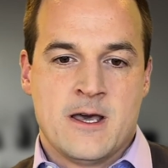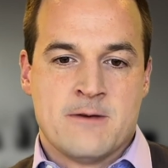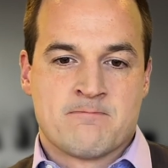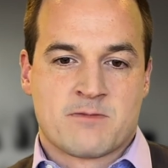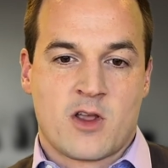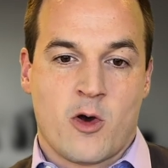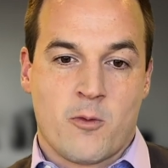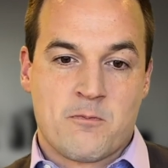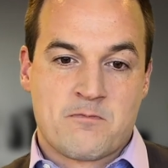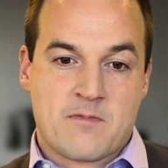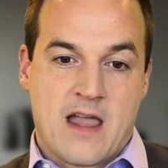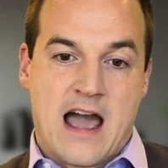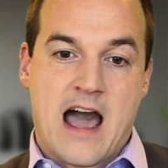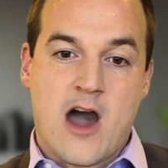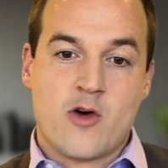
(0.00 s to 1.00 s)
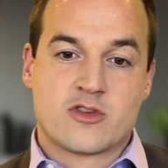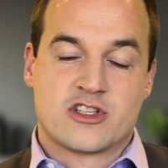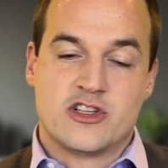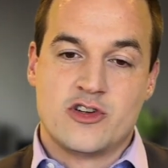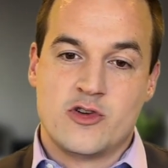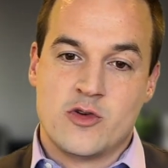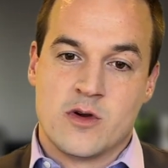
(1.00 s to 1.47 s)
So how
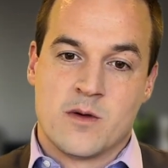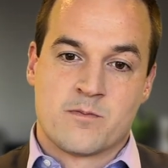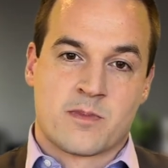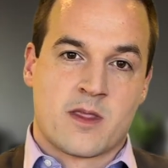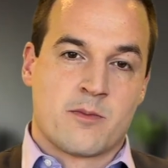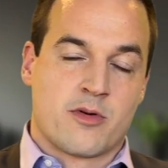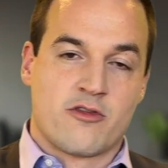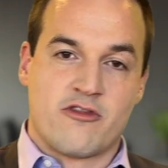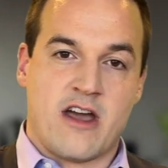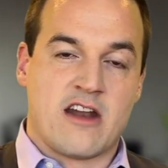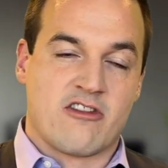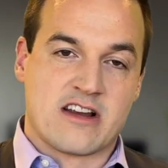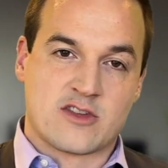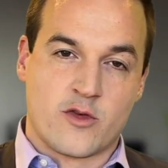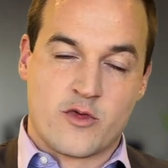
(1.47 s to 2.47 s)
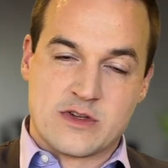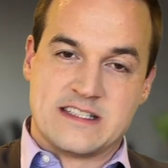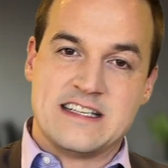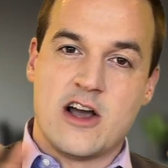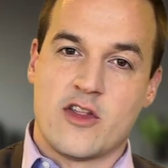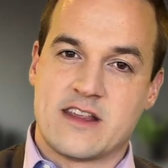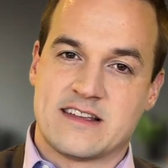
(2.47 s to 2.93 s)
to prevent it, right? So if we
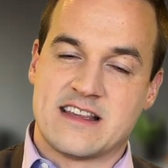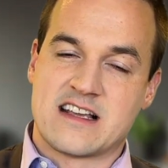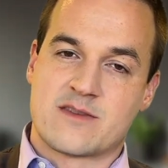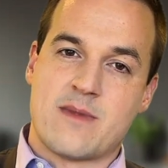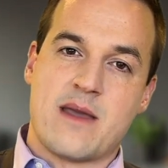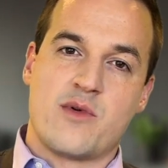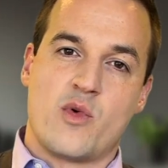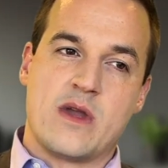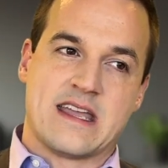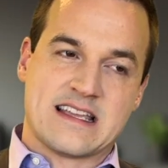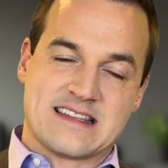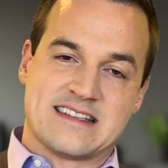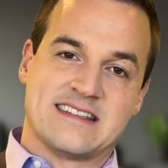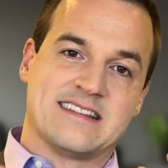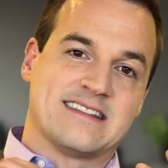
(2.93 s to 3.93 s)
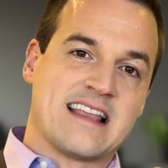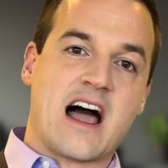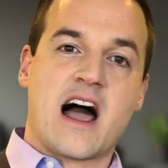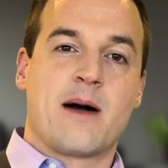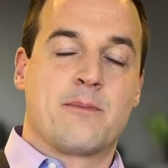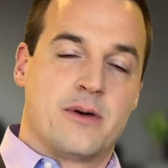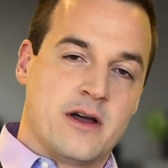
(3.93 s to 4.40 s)
see all these things, maybe we can
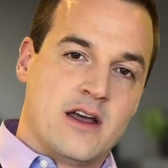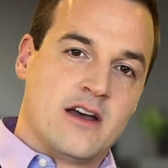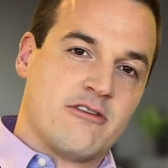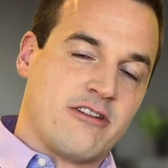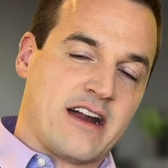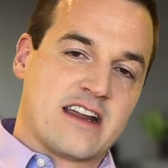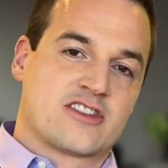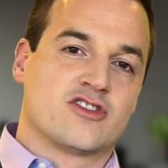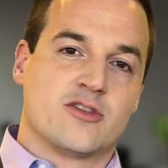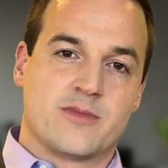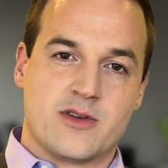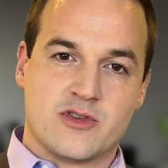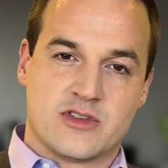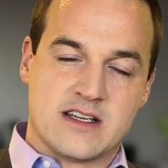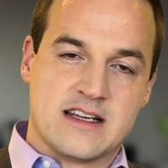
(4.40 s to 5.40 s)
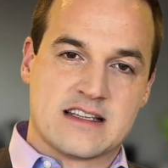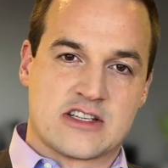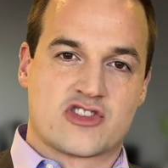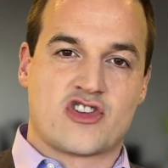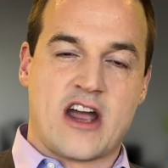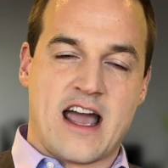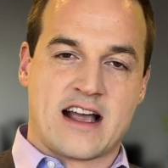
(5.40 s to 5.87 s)
stop financial abuse in its
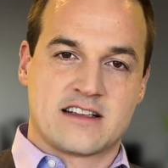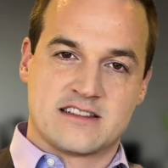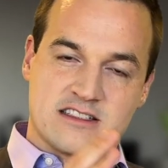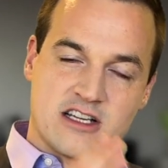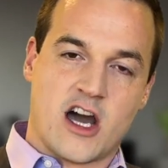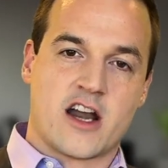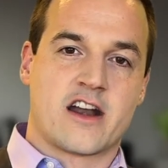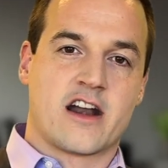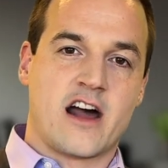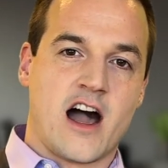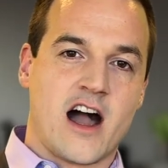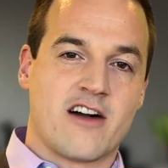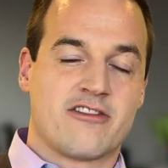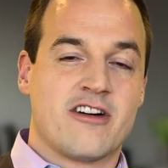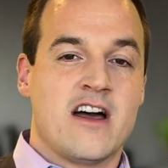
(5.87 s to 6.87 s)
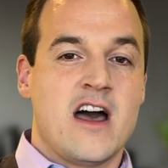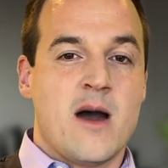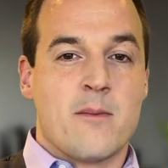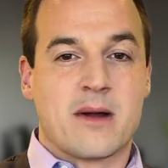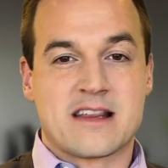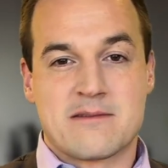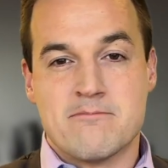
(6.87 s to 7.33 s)
tracks and cut it off.
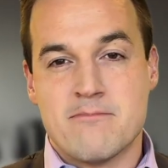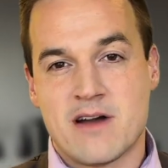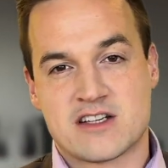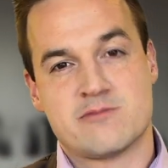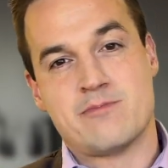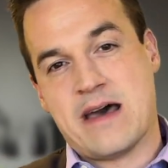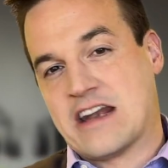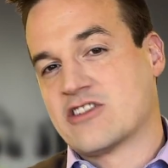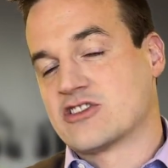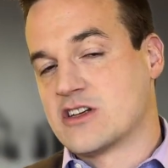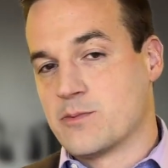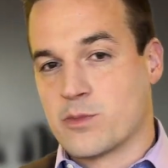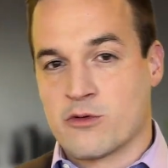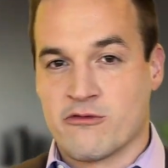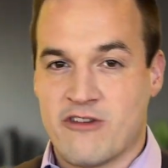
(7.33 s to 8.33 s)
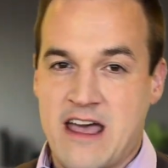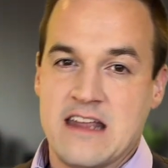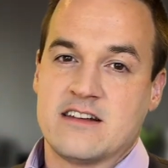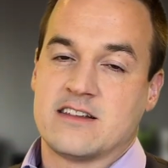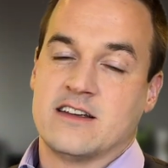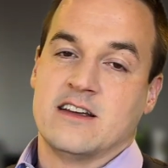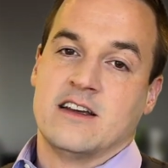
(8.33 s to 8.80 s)
But it's much better to
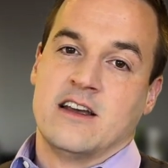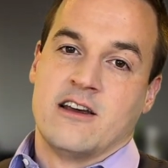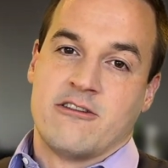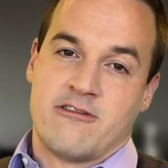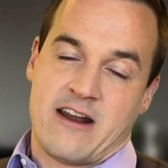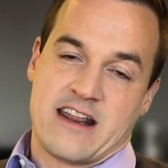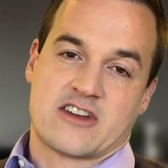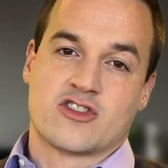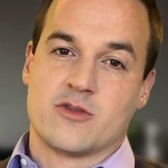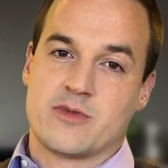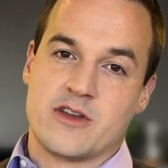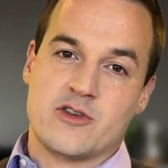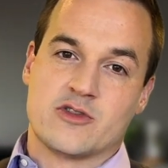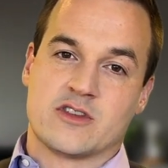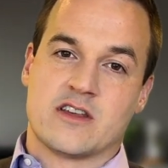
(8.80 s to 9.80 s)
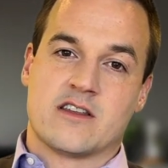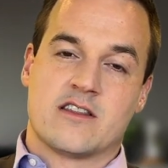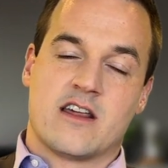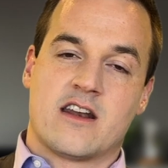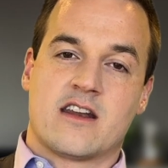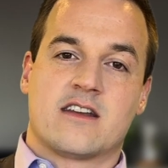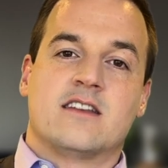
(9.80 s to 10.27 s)
prevent financial abuse
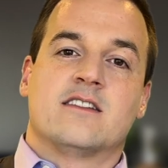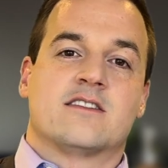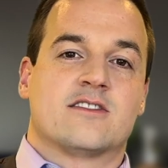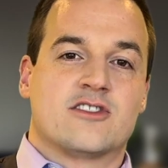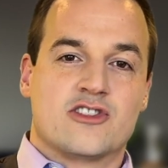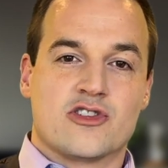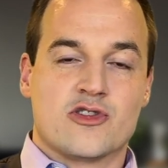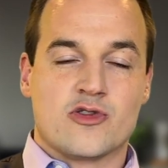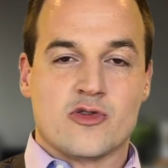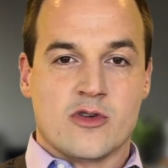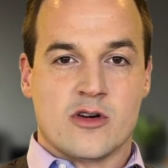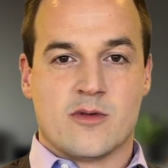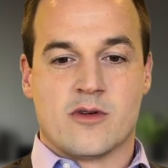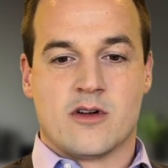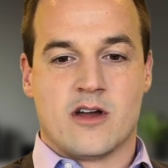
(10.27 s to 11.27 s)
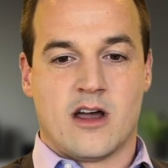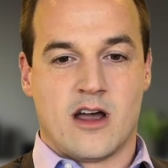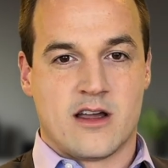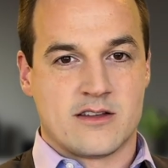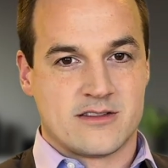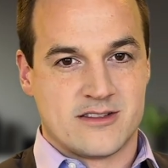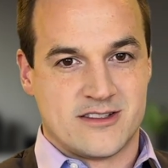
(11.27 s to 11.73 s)
than it is to
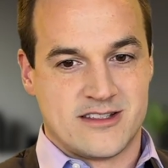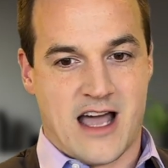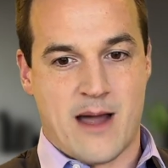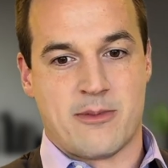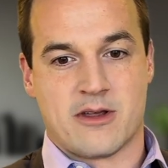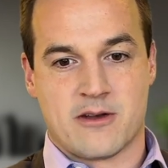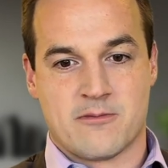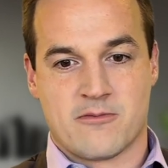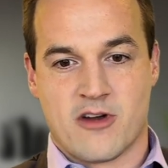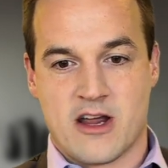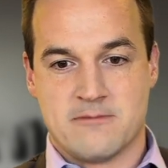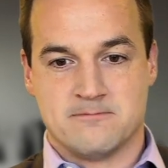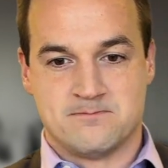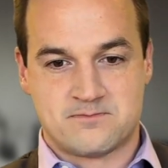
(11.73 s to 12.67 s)
stop it, right?